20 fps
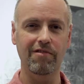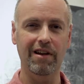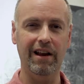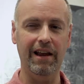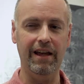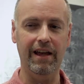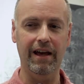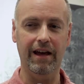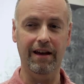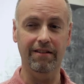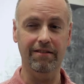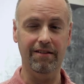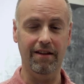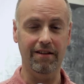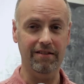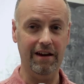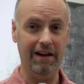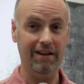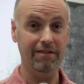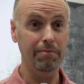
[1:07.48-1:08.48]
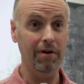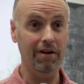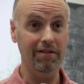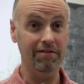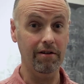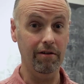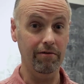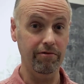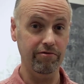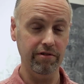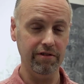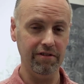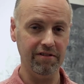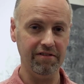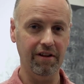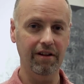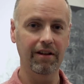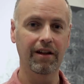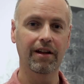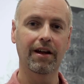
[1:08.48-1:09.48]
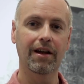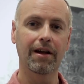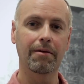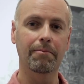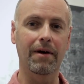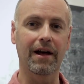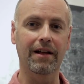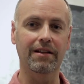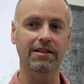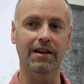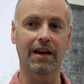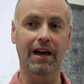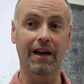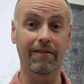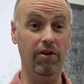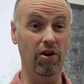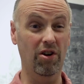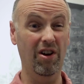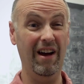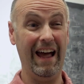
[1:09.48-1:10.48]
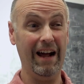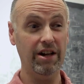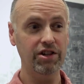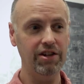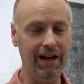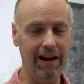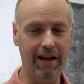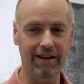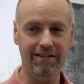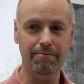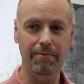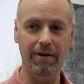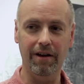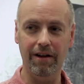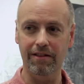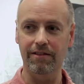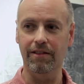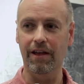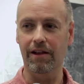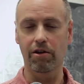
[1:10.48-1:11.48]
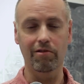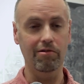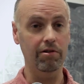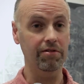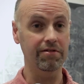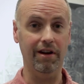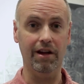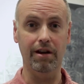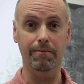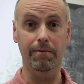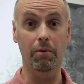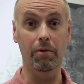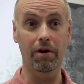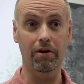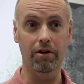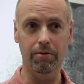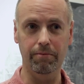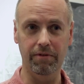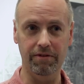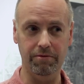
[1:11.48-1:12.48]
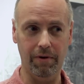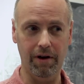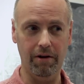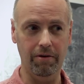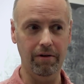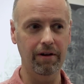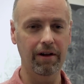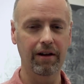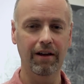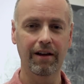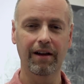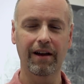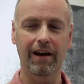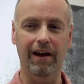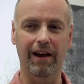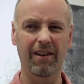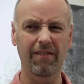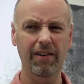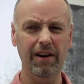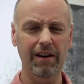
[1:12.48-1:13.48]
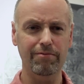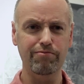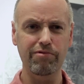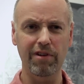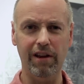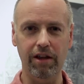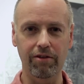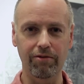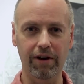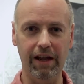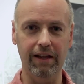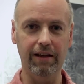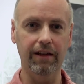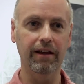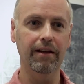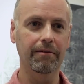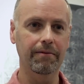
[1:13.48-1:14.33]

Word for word: really uh, it's an experts conference, but uh, if you're not actually an expert, then you're also going to be welcome as well. And I think that's pretty unique.